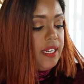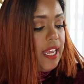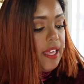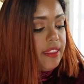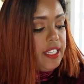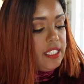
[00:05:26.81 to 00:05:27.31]

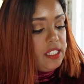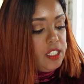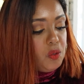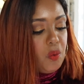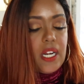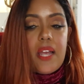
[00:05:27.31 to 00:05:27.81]
Now this
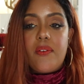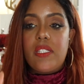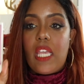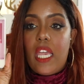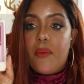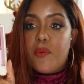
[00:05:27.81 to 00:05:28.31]
is what I
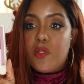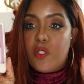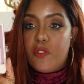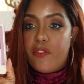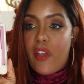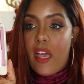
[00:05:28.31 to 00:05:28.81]
was able
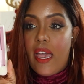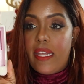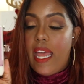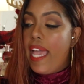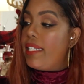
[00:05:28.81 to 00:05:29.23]
to find.